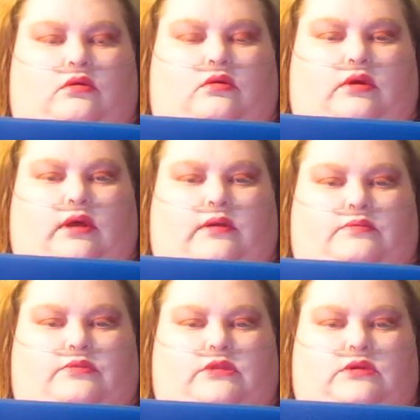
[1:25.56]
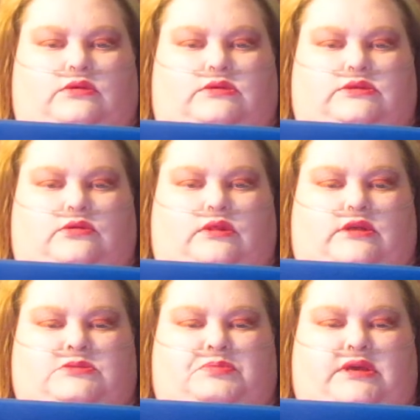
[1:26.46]
Okay, so
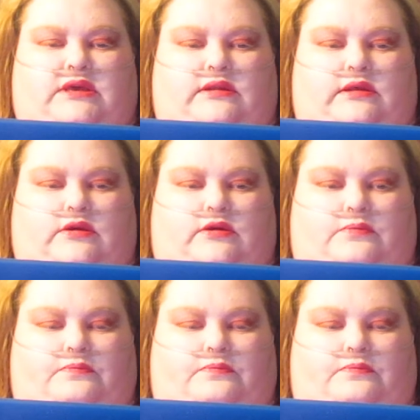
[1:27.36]
let's begin here.